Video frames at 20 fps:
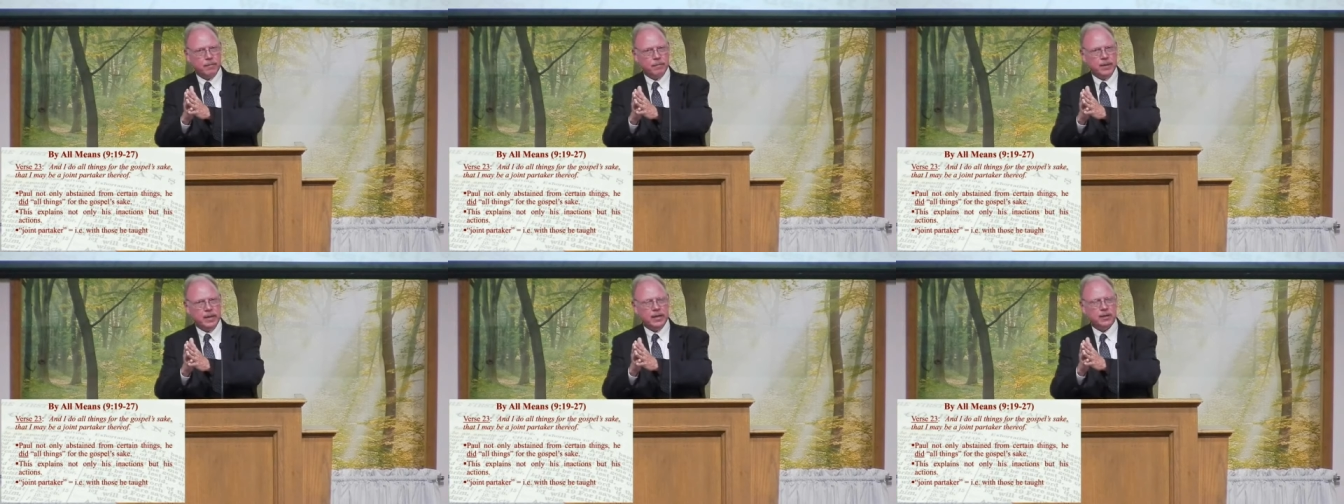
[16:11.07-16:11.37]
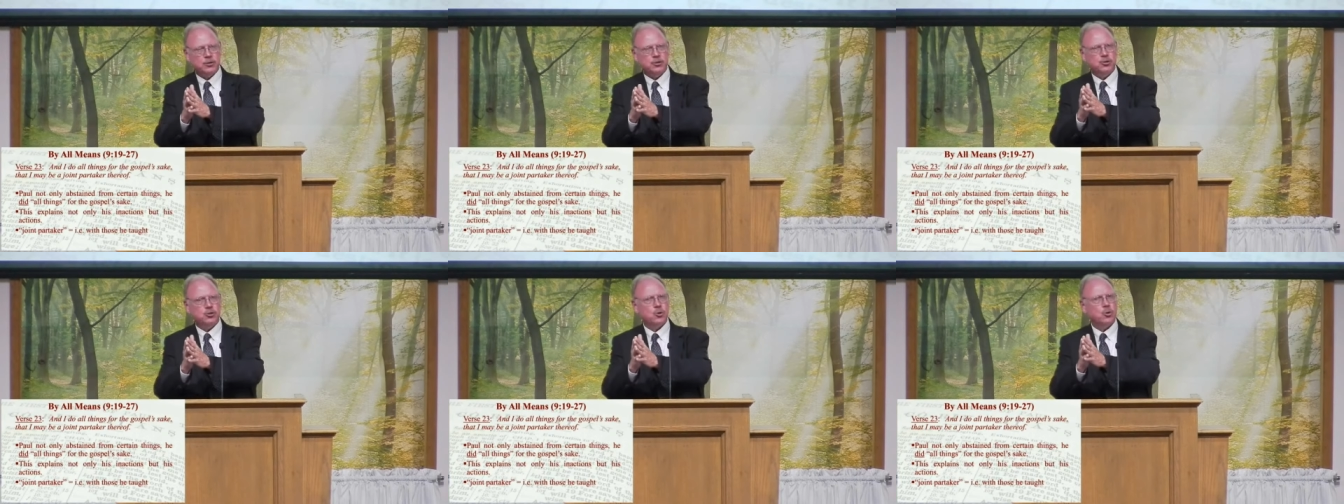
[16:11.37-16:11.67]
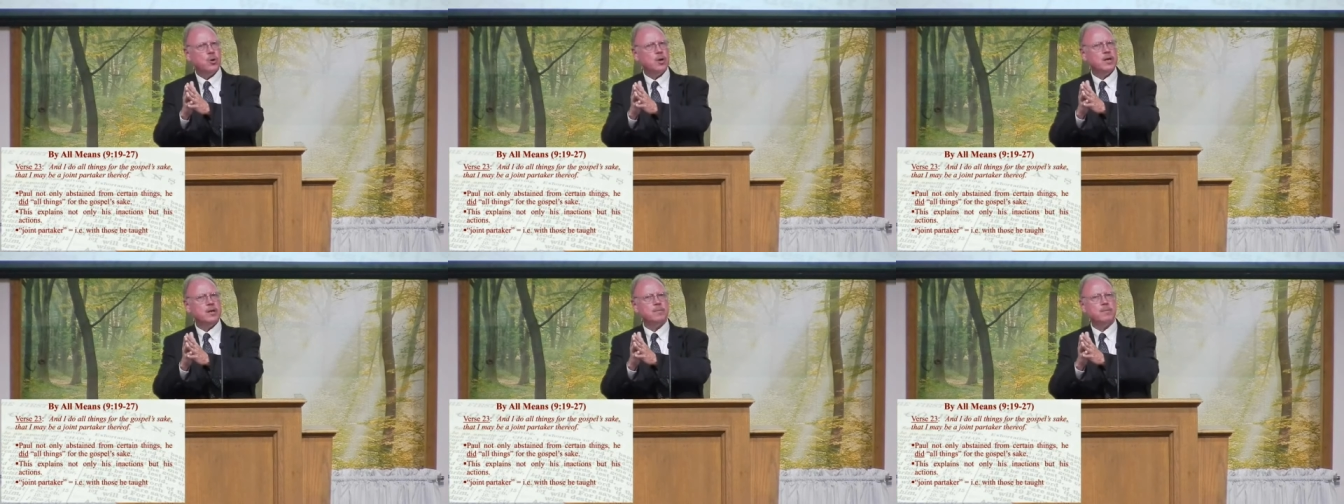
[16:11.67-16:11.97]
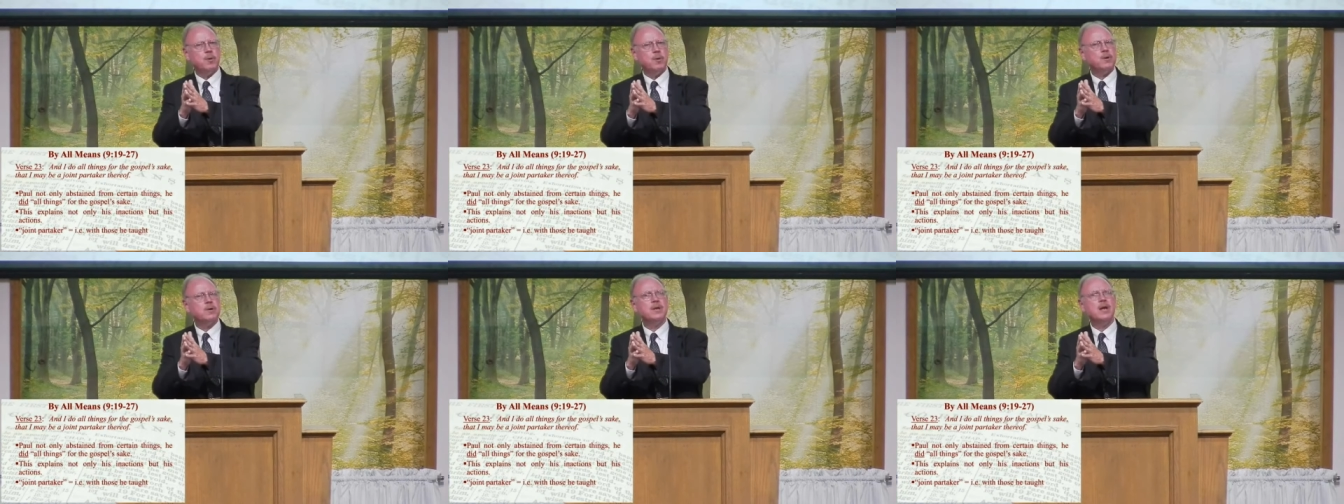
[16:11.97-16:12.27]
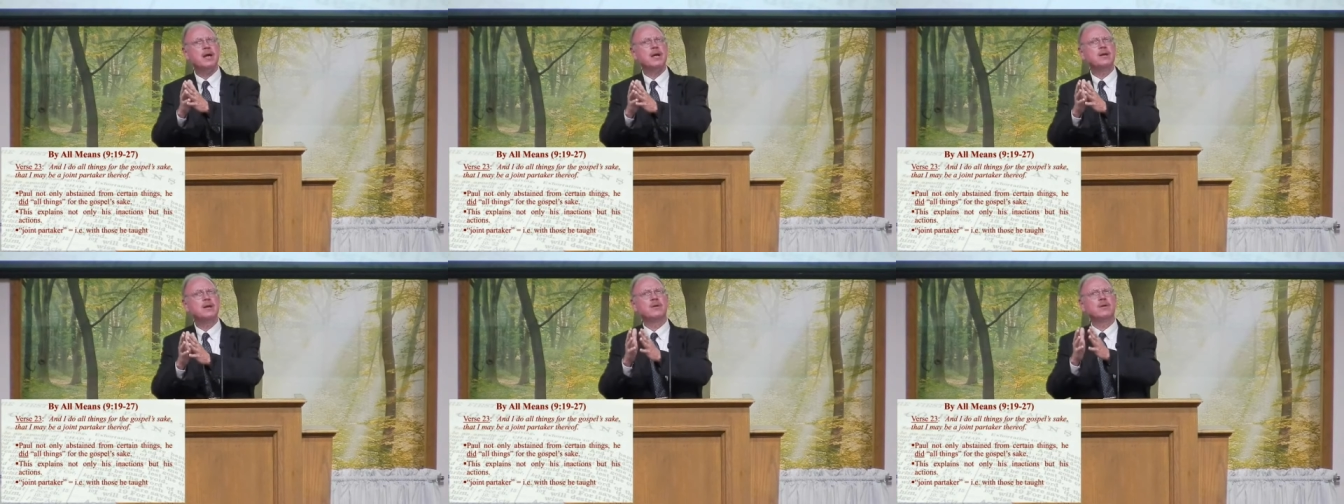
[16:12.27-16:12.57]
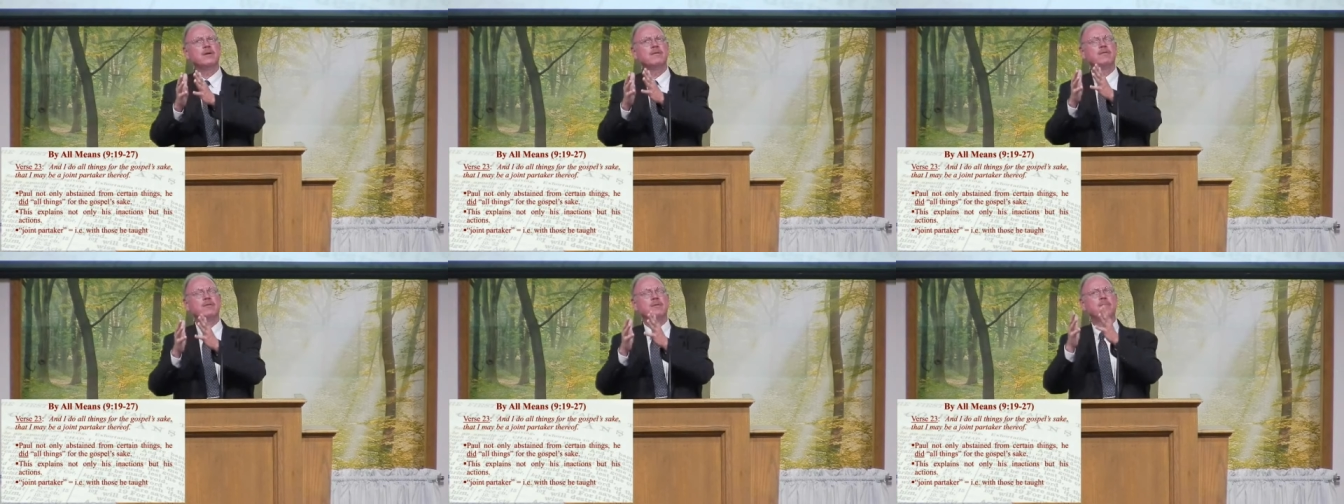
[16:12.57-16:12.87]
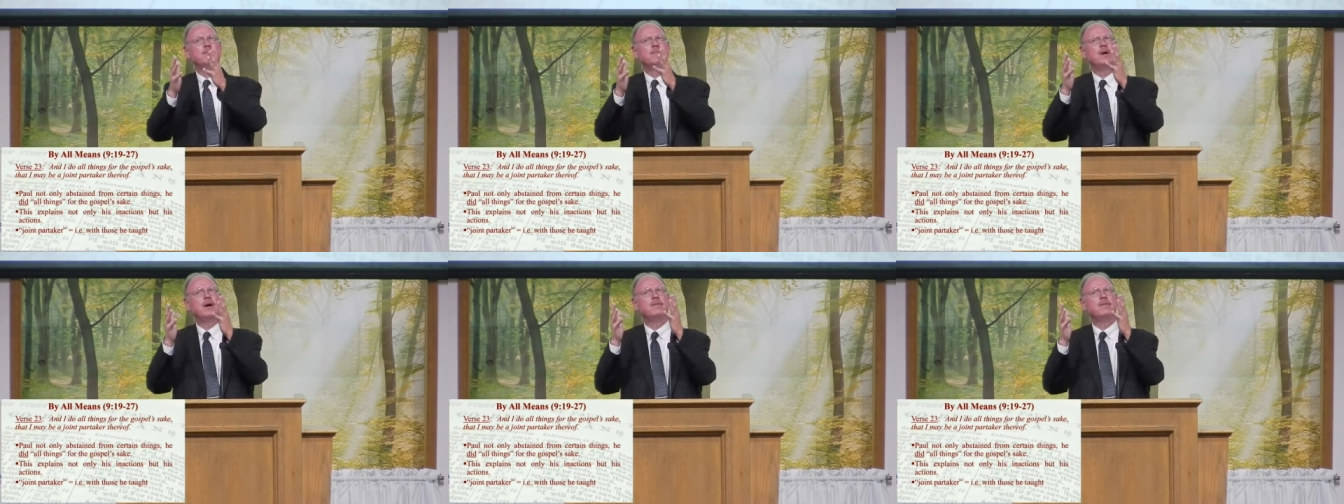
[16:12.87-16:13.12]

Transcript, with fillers: be a joint partaker of the,